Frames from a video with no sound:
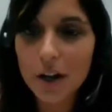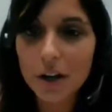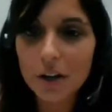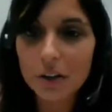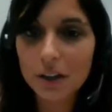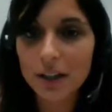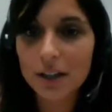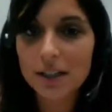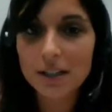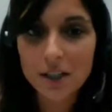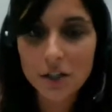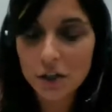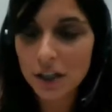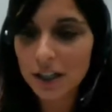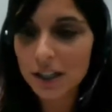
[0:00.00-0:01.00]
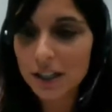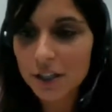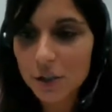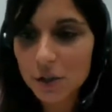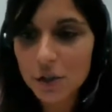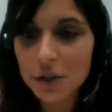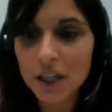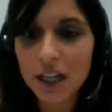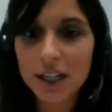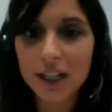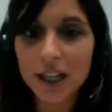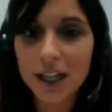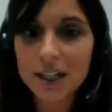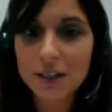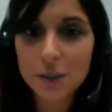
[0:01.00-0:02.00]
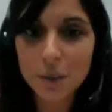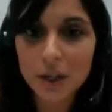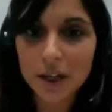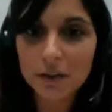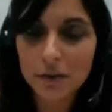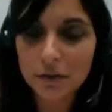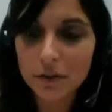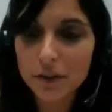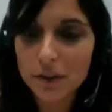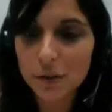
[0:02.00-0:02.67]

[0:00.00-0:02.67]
organizational issues, and the last one refers